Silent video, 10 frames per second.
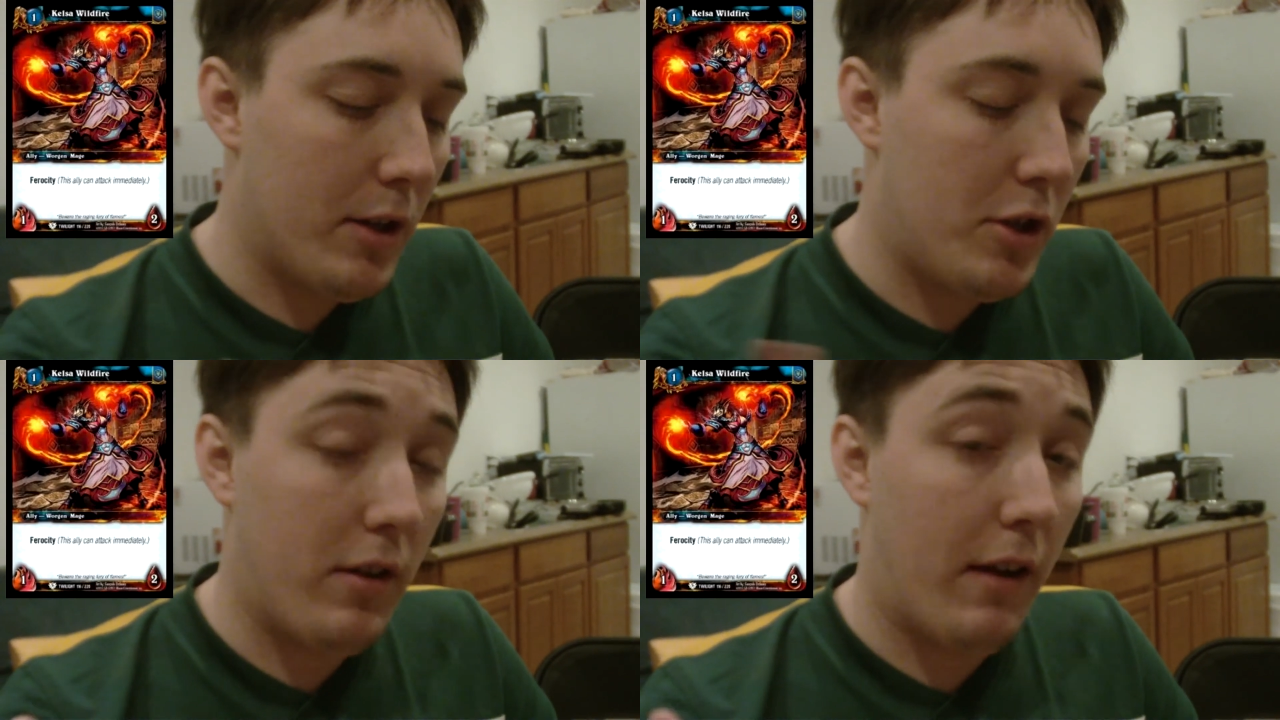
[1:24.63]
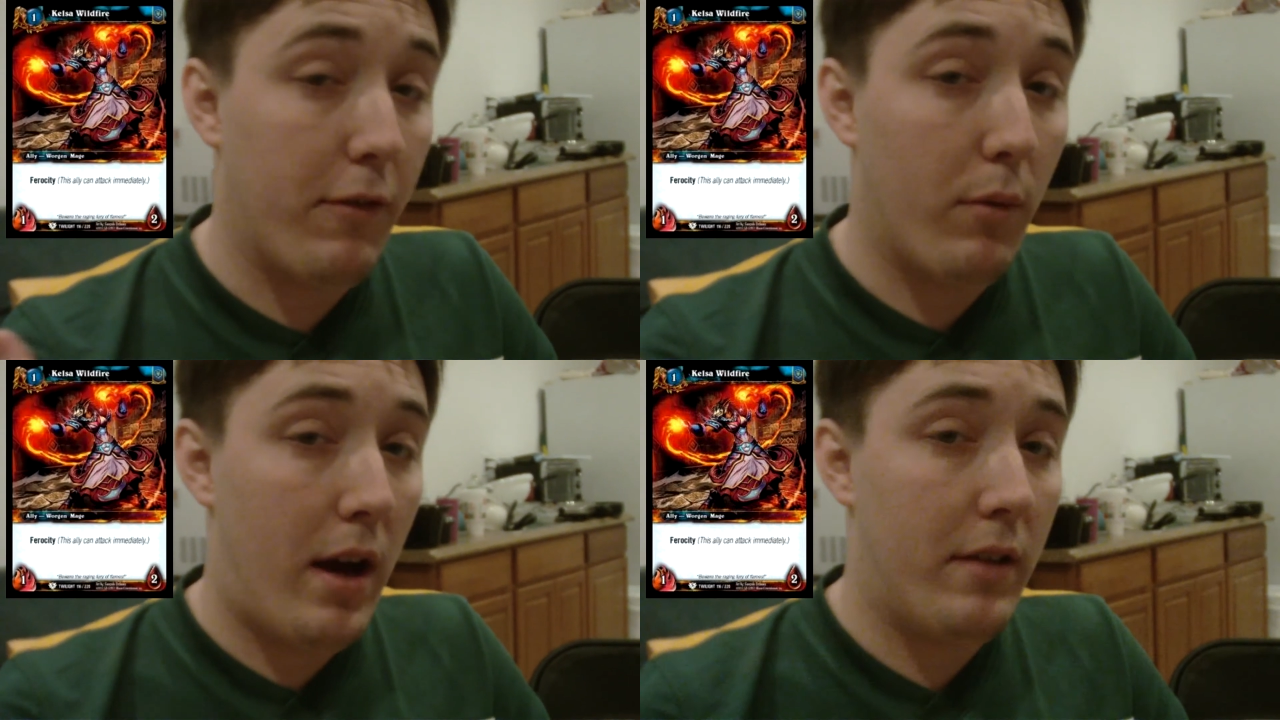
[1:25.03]
She's got
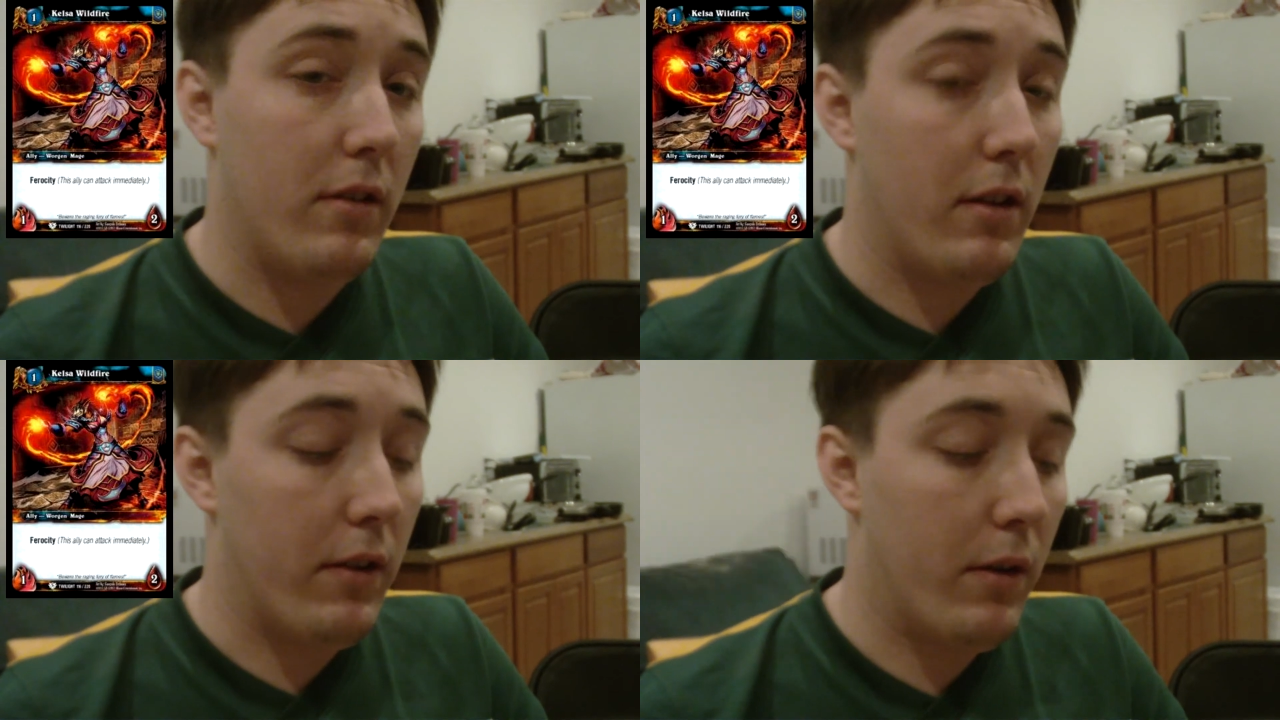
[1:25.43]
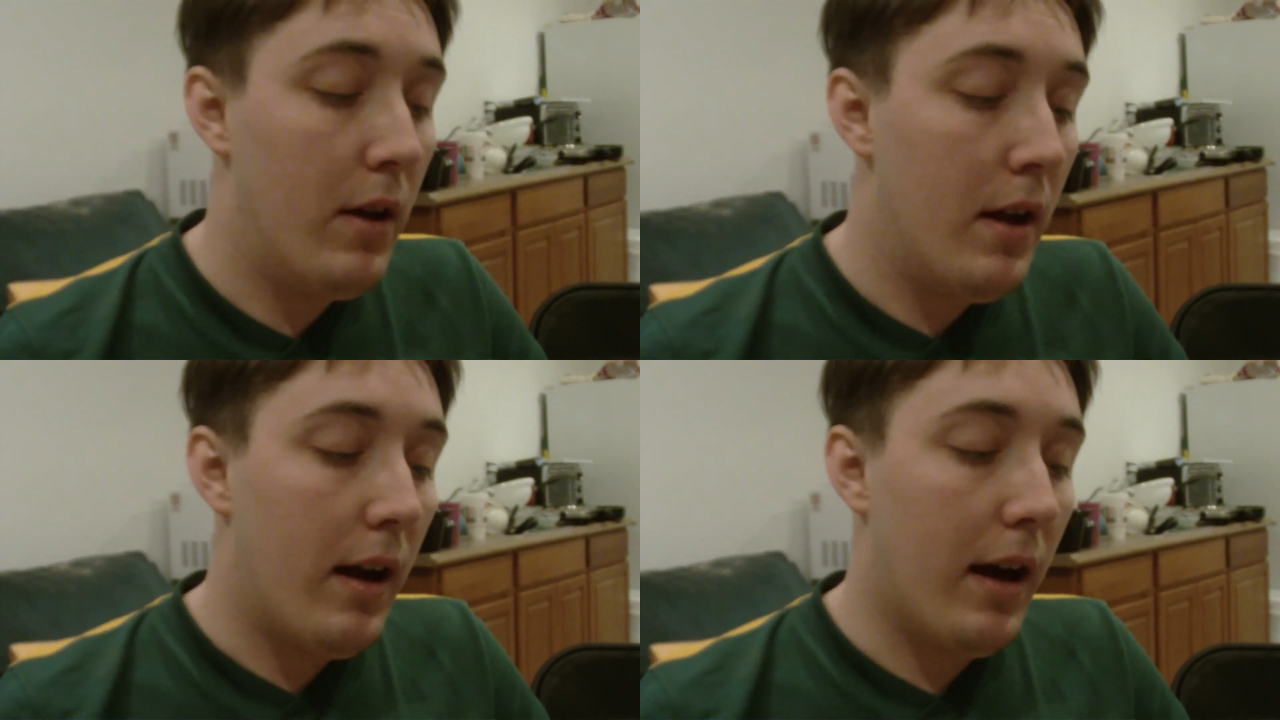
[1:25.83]
Ferocity
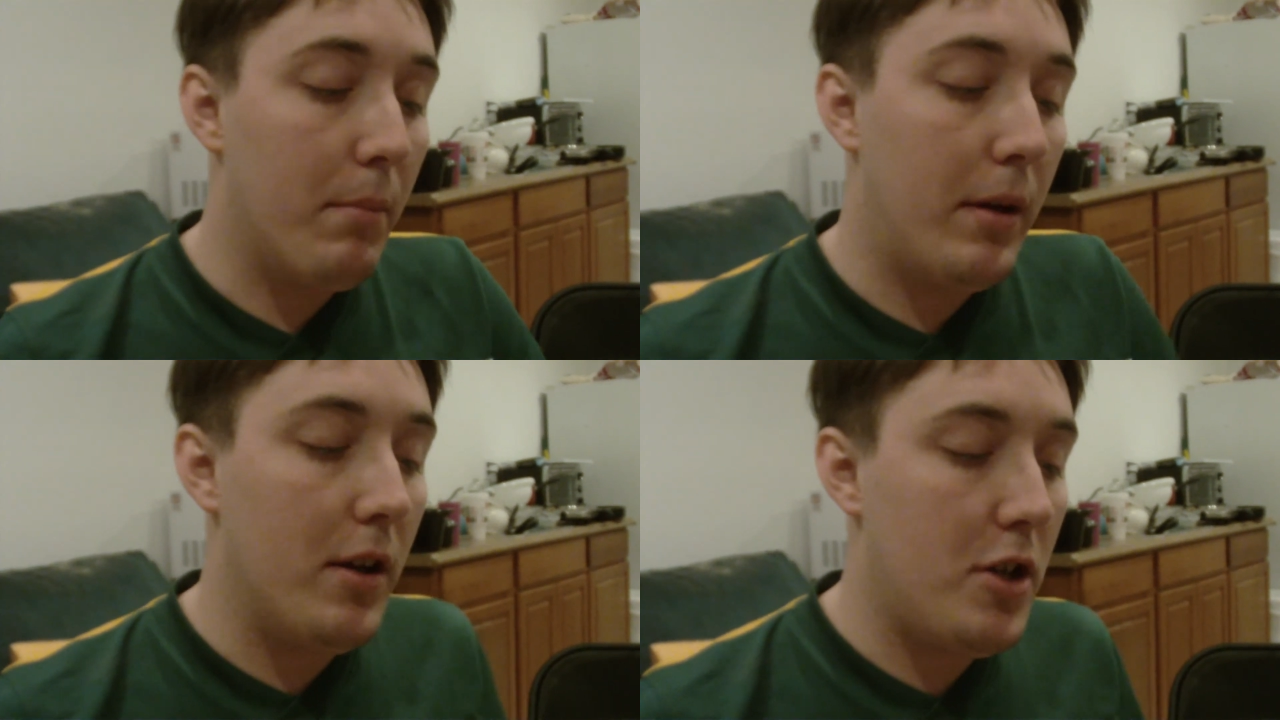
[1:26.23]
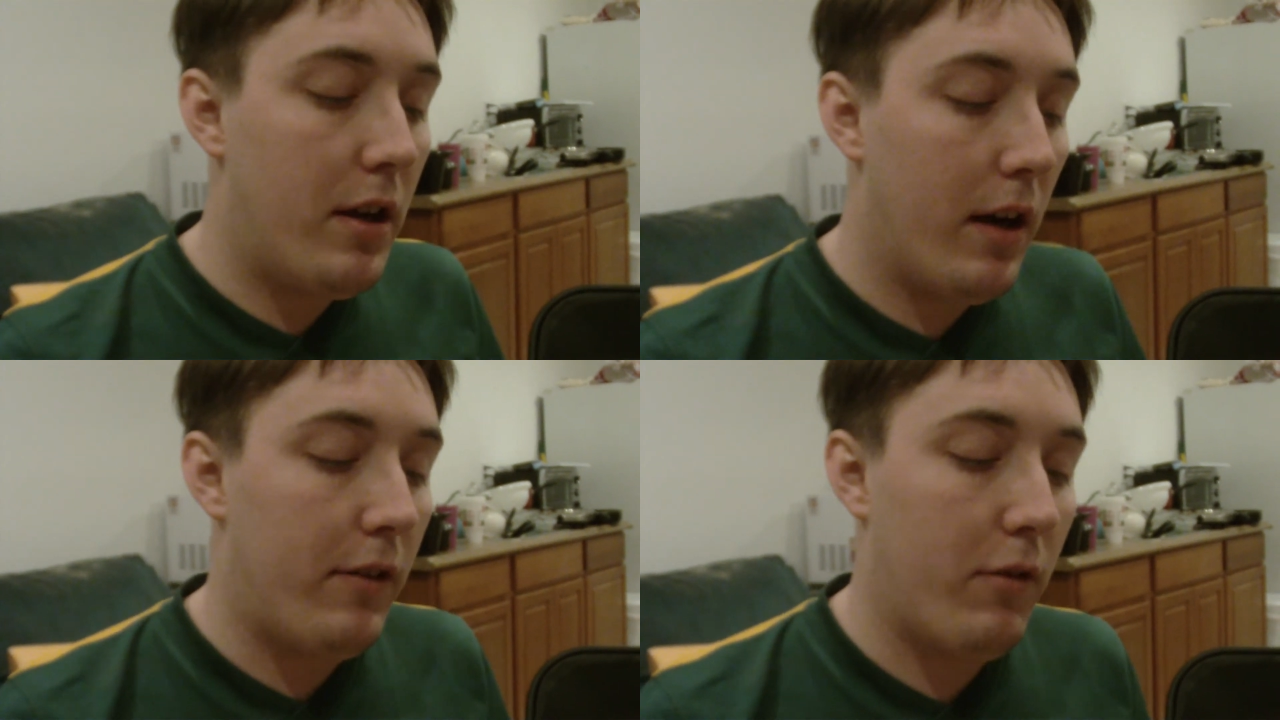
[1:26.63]
though. Because she
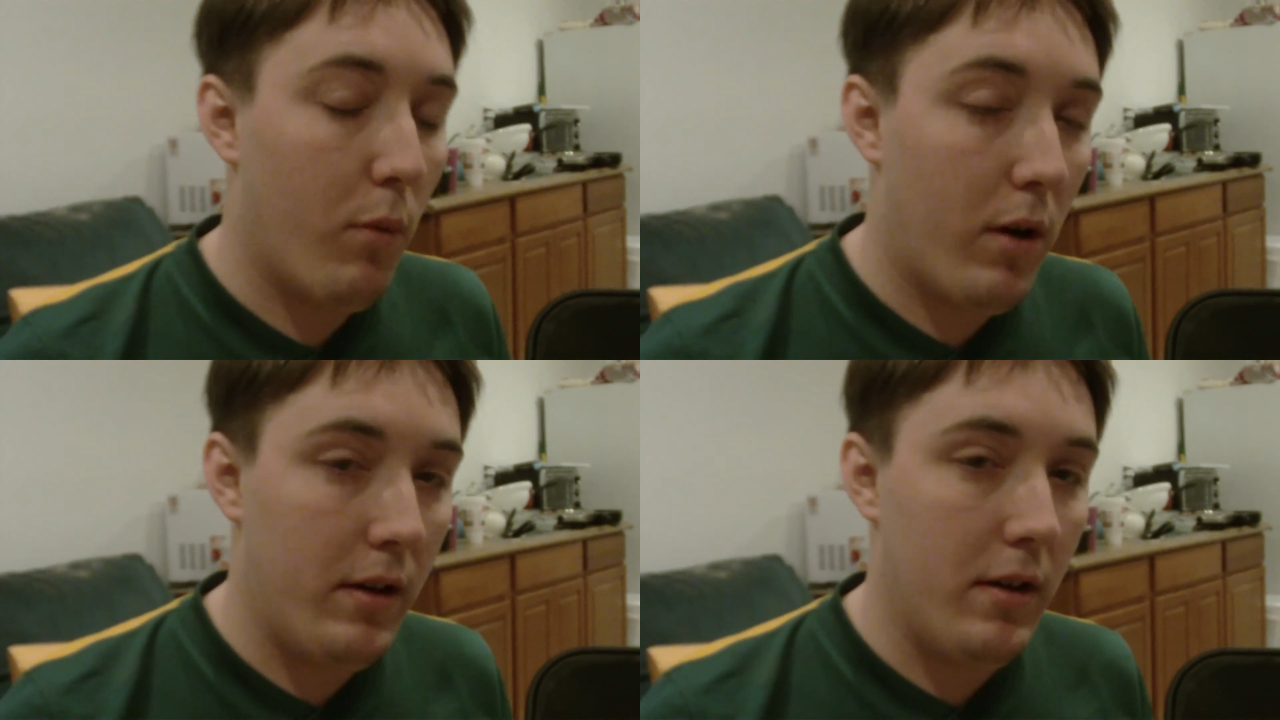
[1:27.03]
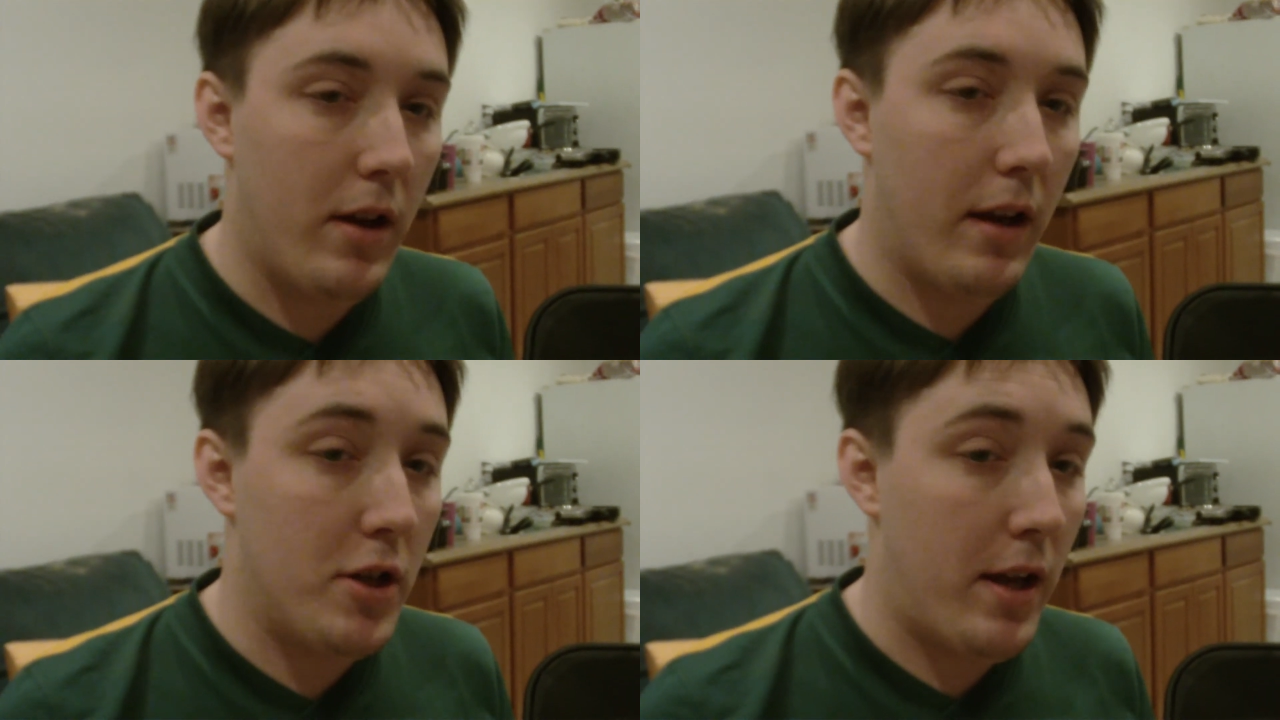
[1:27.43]
costs 1
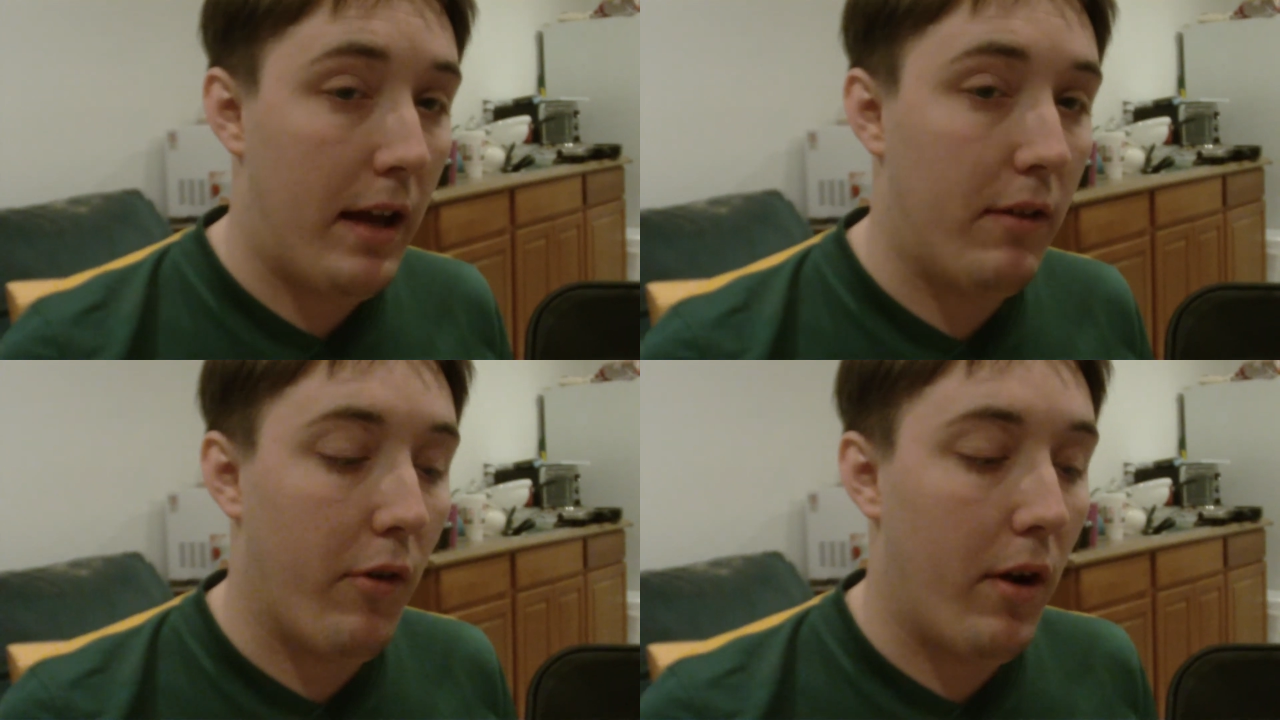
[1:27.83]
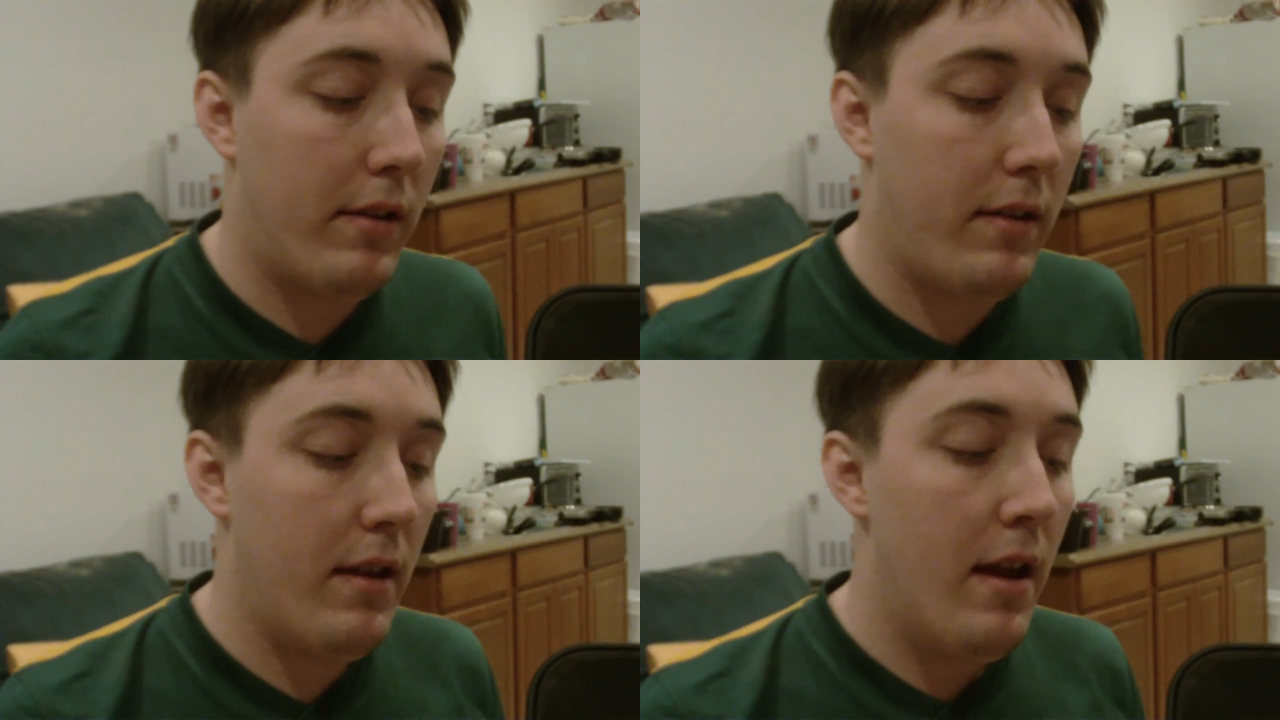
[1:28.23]
and she has
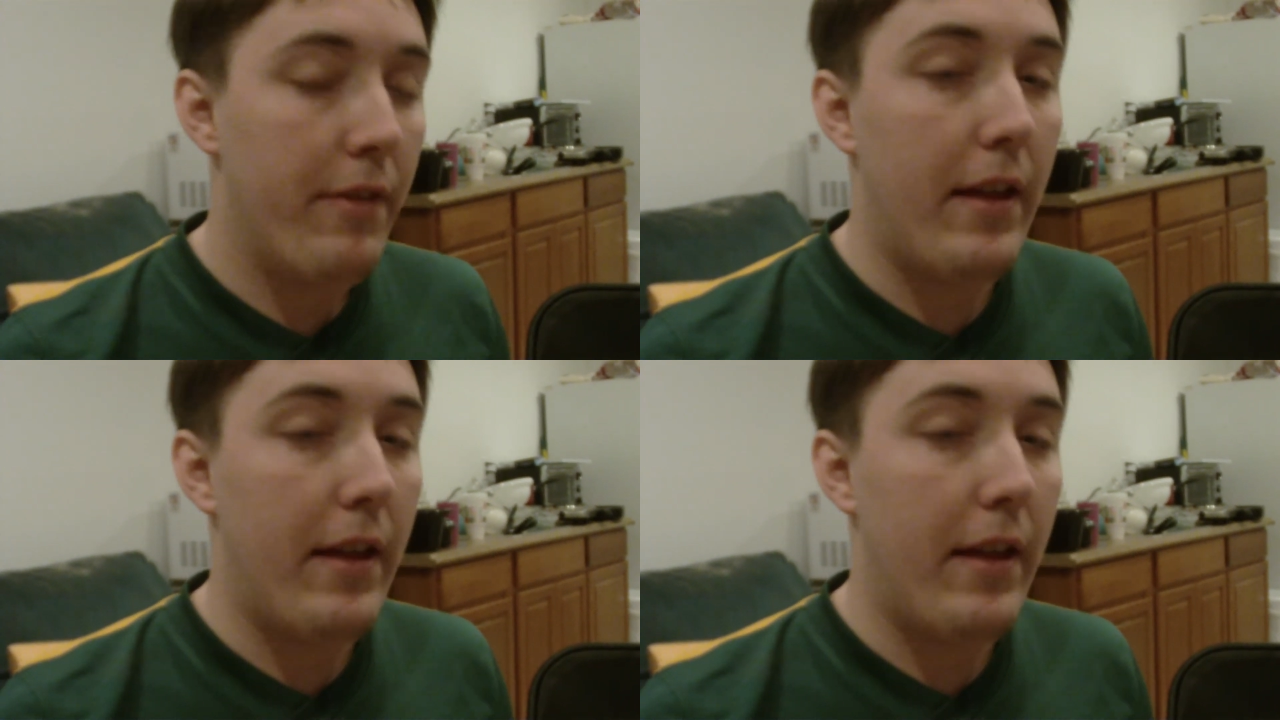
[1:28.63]
Ferocity,